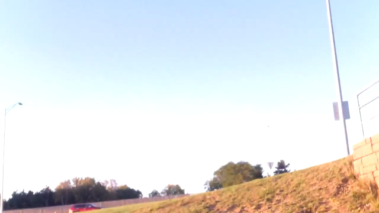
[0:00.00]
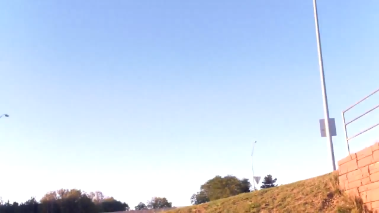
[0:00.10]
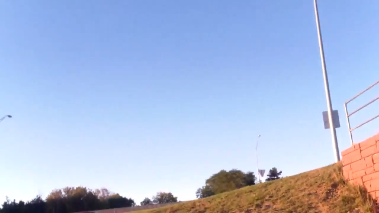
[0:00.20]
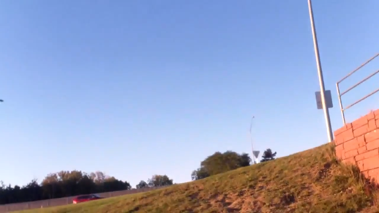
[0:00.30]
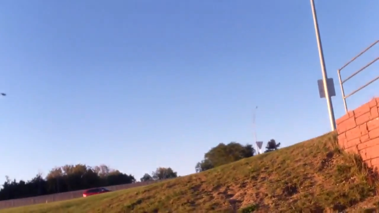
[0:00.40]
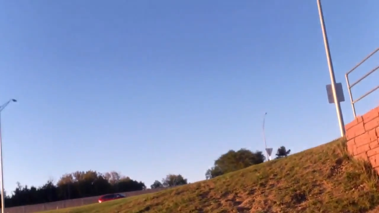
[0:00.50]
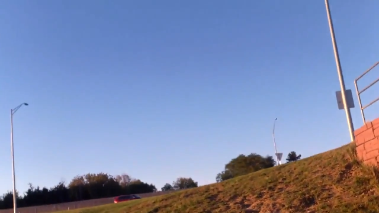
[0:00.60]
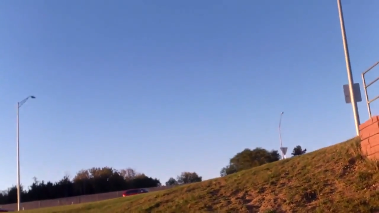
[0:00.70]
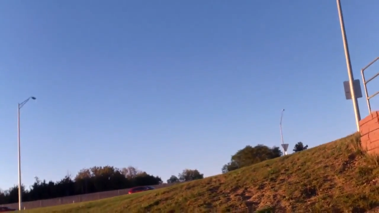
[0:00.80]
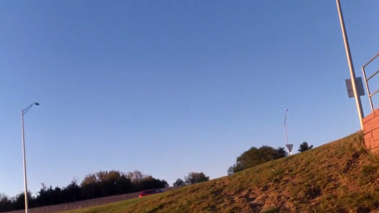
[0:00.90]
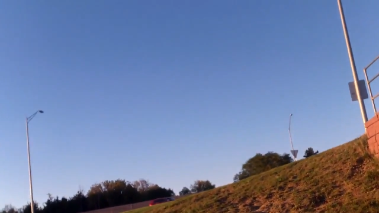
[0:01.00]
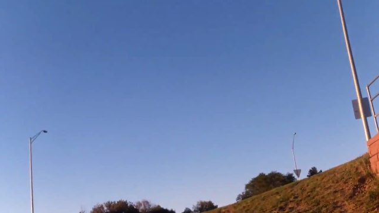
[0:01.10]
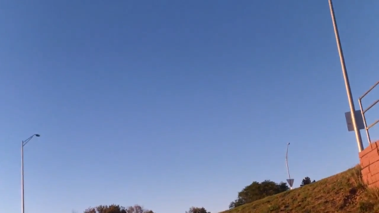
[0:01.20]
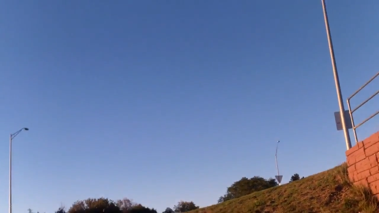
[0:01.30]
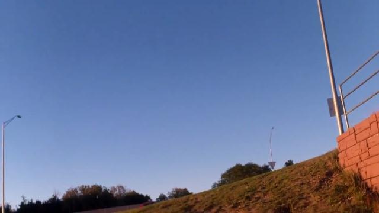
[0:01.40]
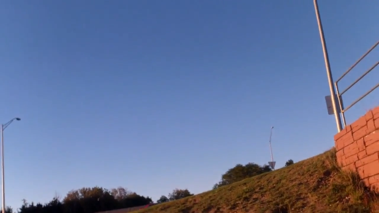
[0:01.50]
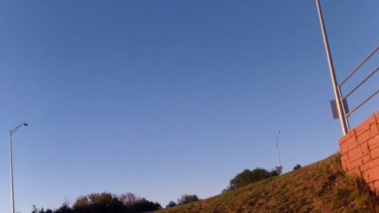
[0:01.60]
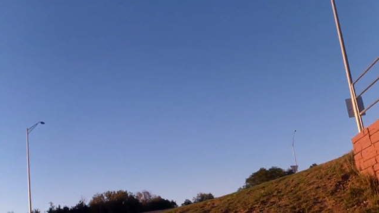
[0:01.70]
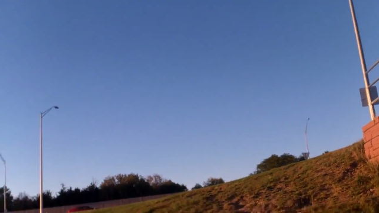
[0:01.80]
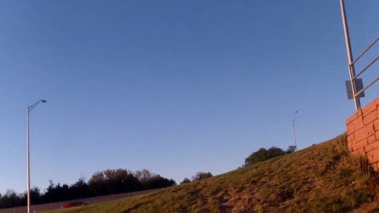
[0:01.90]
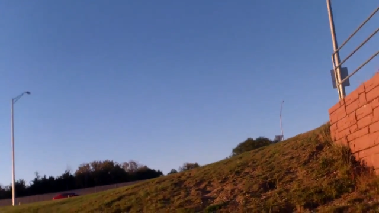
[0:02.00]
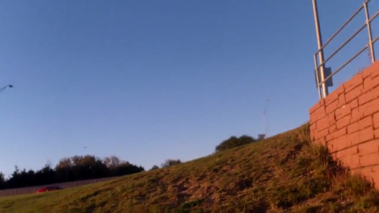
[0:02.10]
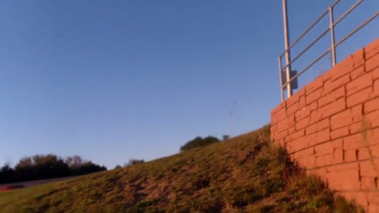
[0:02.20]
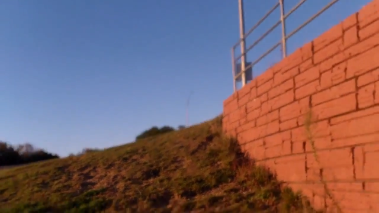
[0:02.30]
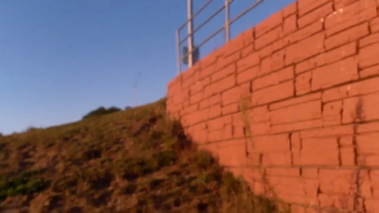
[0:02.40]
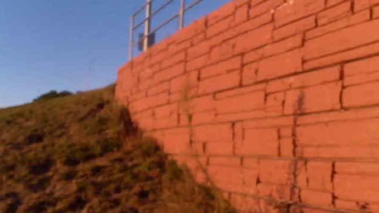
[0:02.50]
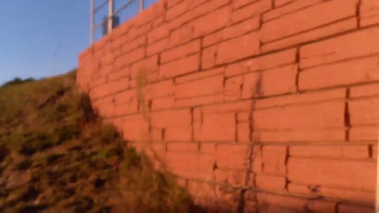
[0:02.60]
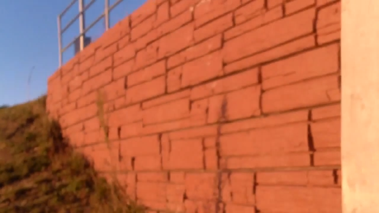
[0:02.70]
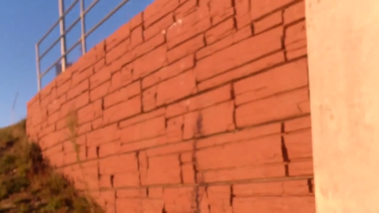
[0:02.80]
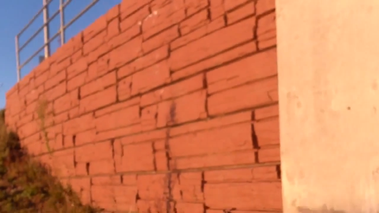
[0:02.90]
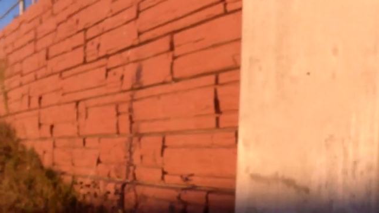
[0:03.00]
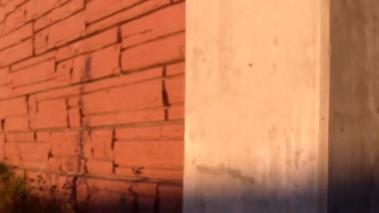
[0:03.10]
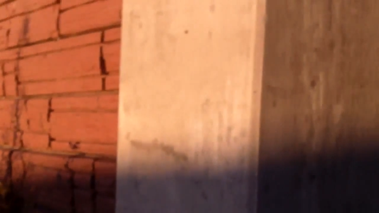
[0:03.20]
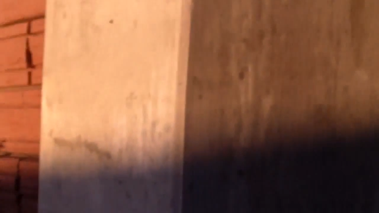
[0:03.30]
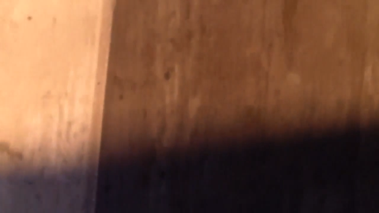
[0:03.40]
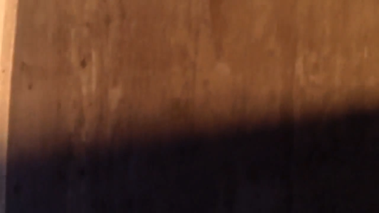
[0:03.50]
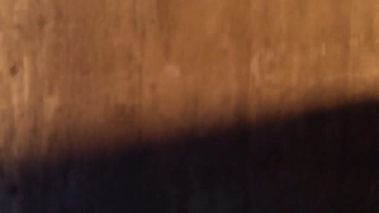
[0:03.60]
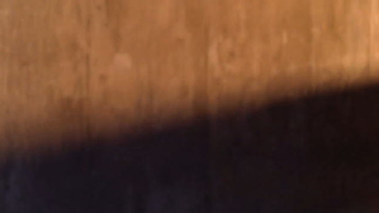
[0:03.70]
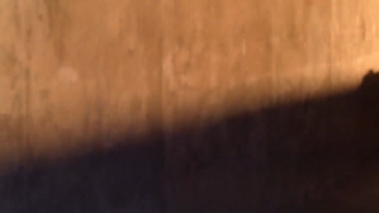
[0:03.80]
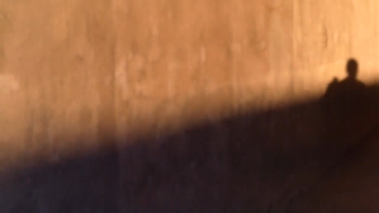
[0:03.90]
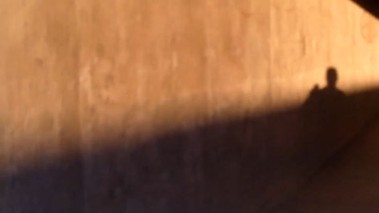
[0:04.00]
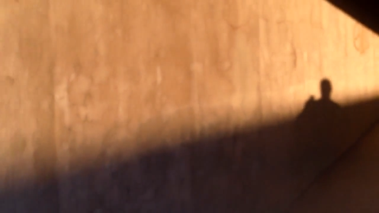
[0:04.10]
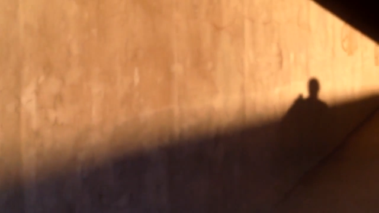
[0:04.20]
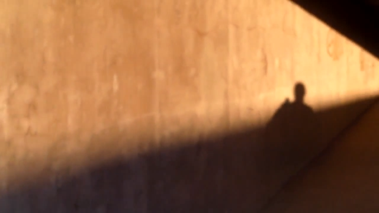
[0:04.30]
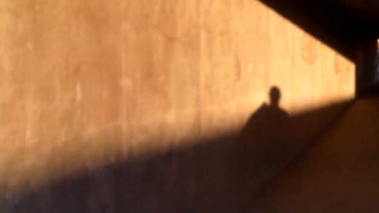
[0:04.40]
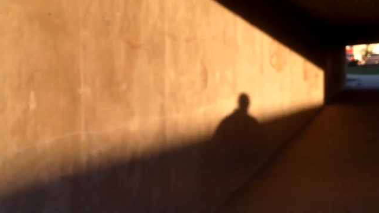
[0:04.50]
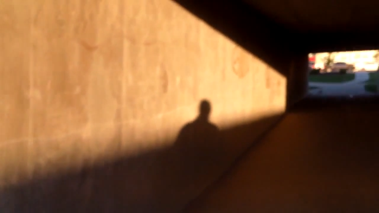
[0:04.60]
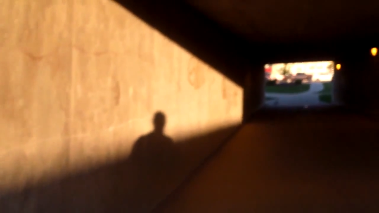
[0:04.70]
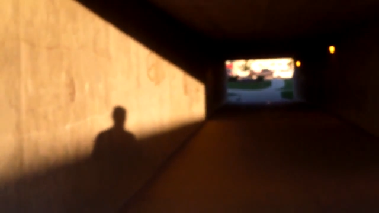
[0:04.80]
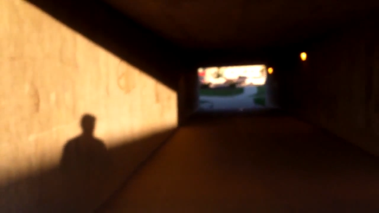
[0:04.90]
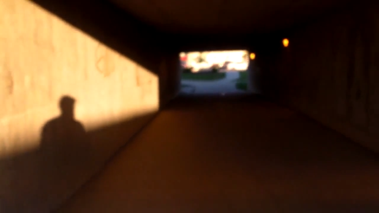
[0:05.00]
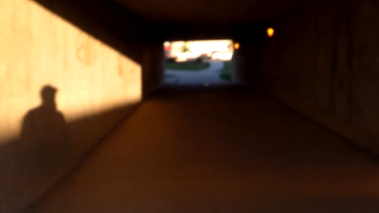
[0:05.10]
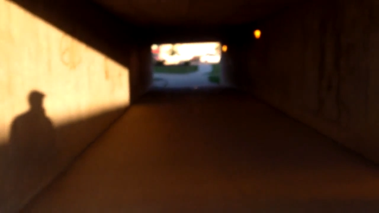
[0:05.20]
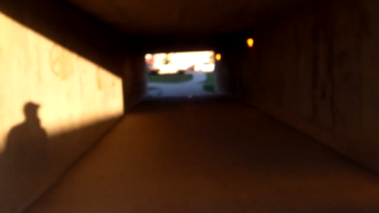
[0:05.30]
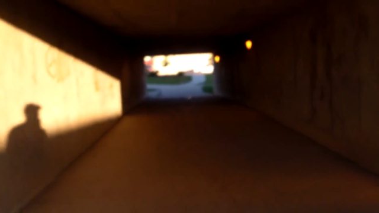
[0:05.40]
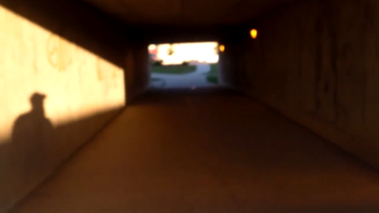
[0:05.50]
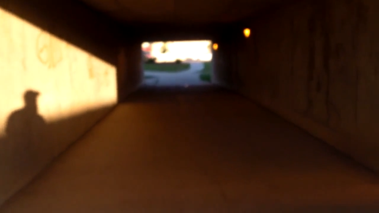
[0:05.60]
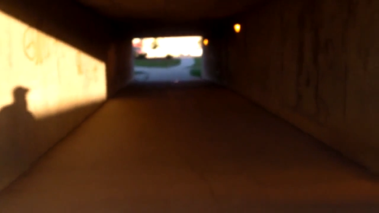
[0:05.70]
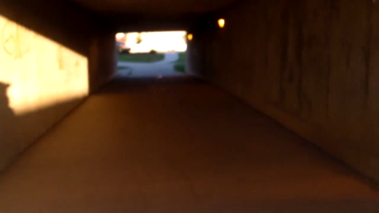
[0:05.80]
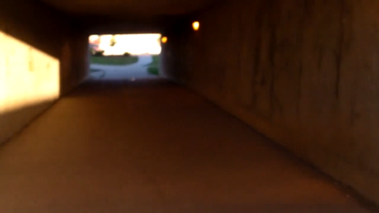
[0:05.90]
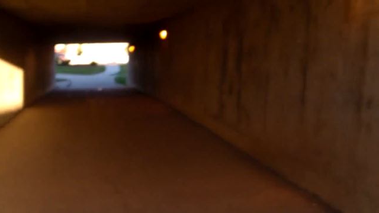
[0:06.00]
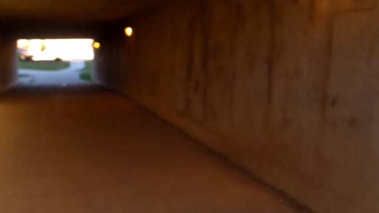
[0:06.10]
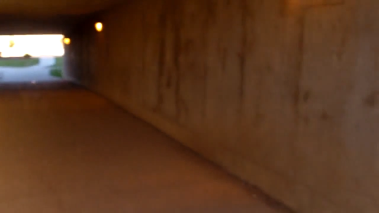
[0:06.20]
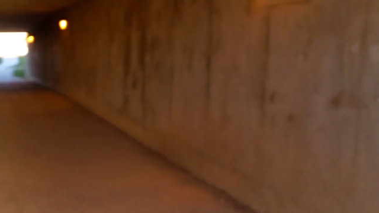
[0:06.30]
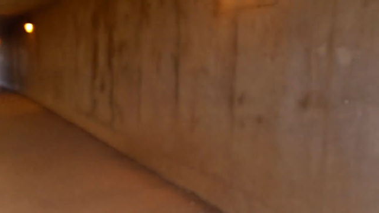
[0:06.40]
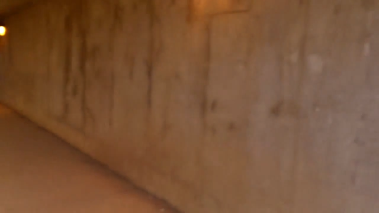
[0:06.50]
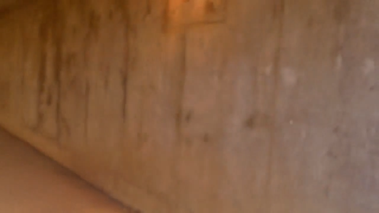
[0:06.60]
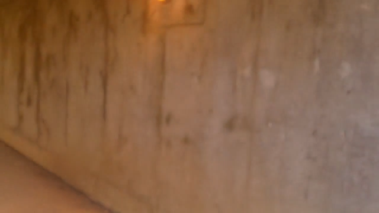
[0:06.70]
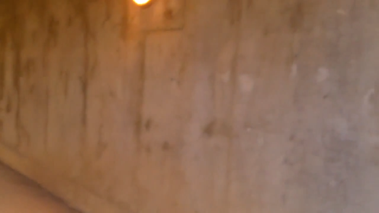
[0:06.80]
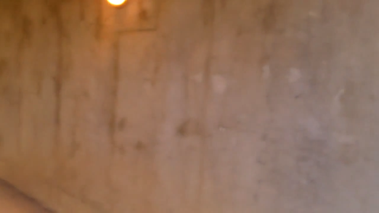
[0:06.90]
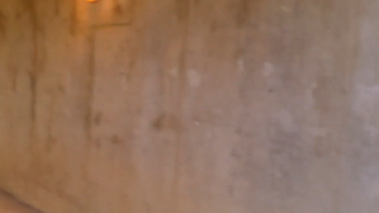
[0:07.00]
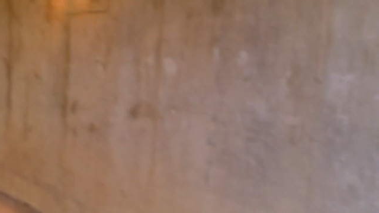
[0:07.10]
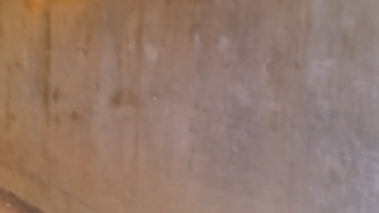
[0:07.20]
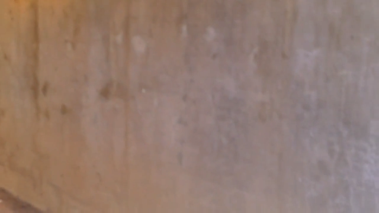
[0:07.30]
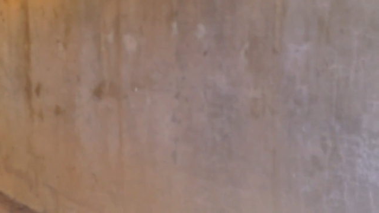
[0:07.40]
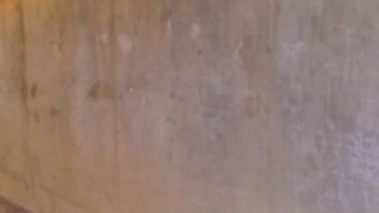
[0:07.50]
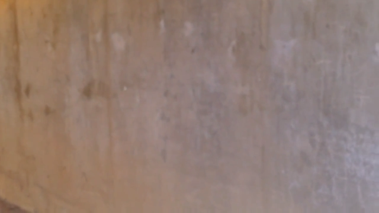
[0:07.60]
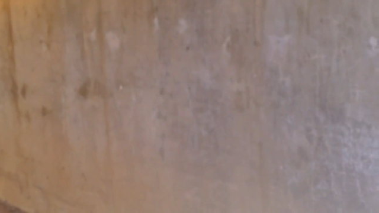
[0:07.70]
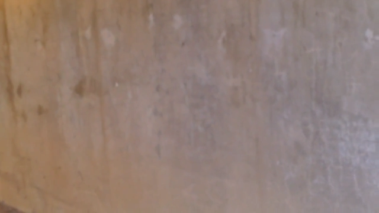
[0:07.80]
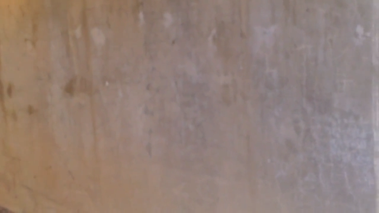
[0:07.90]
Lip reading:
No face is visible, so there are no lips to read.